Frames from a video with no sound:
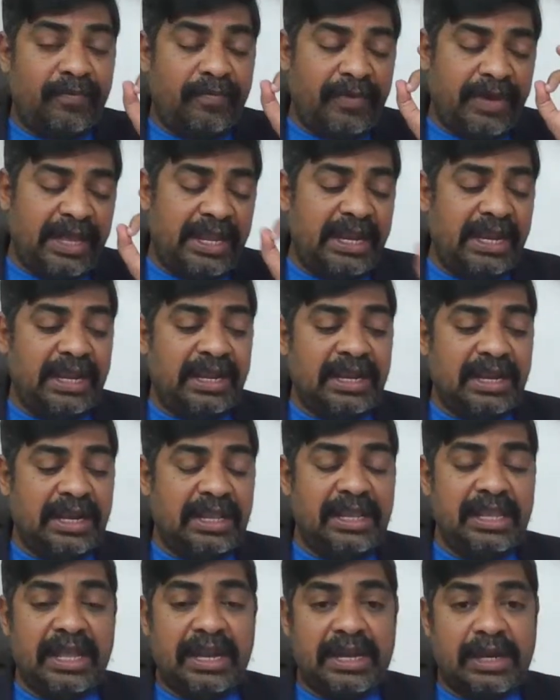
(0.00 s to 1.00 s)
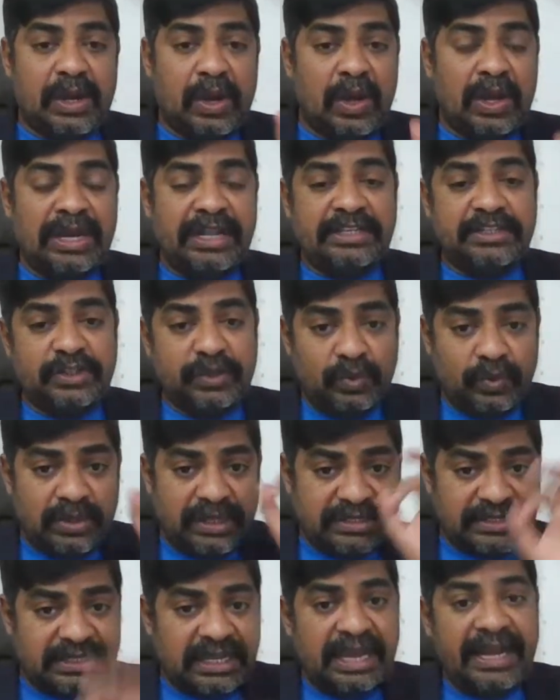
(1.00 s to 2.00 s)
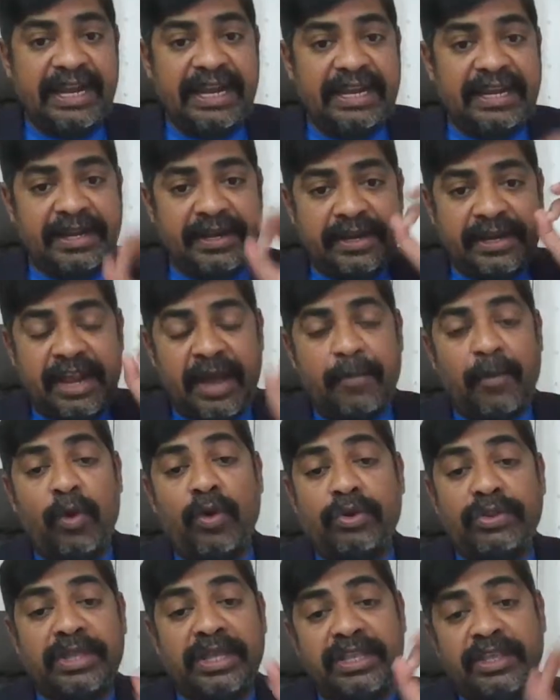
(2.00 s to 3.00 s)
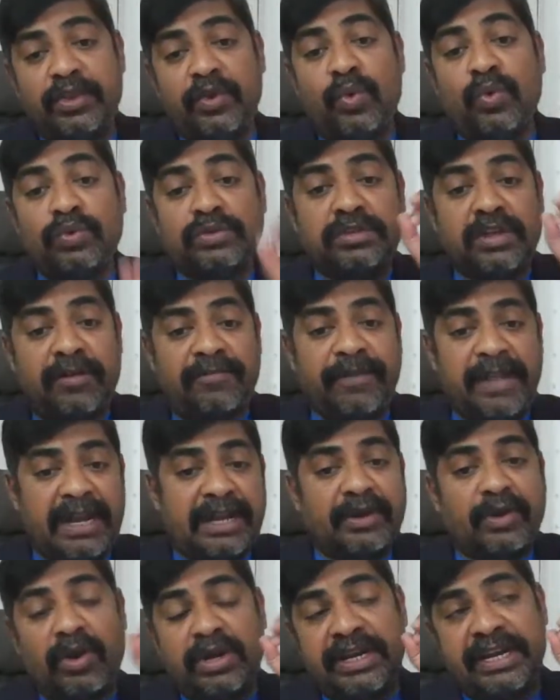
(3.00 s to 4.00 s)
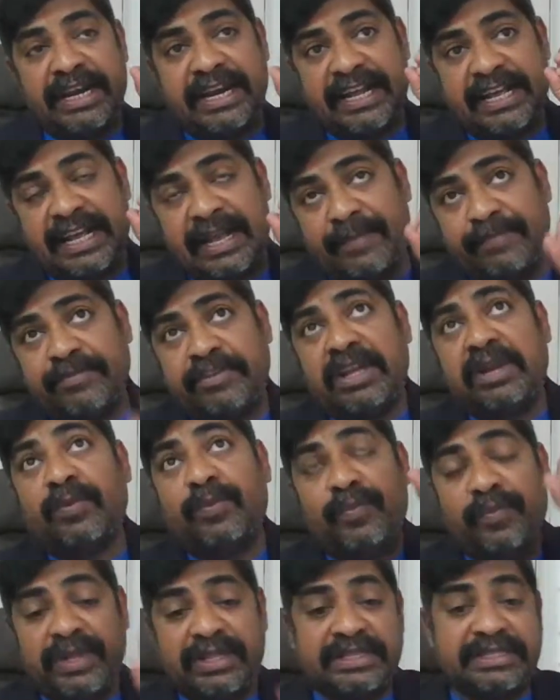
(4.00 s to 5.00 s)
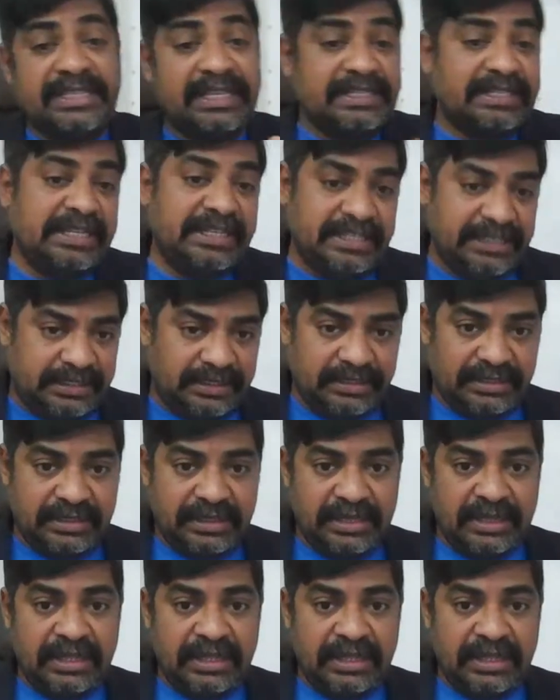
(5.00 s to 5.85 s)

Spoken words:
very clear knowledge to the site about the use of electronic data capture with CCGs,